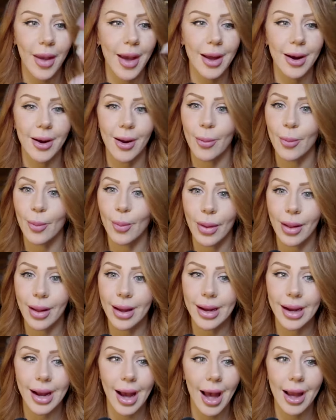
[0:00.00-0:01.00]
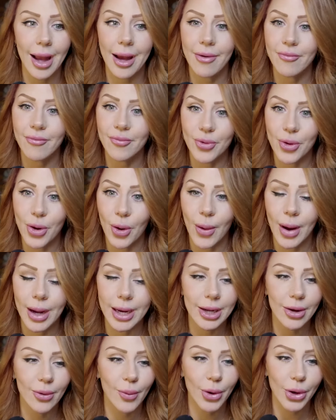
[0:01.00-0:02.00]
And I'm like, I have no
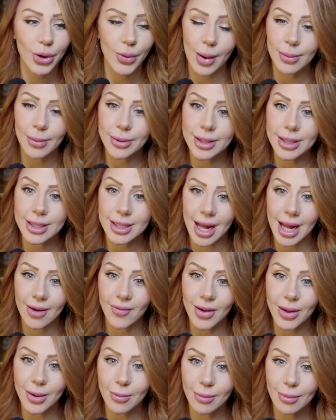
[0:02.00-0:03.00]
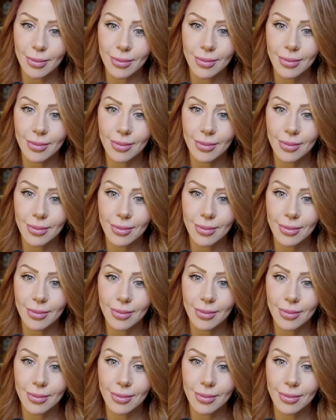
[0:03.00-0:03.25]
idea. Were you able to save it?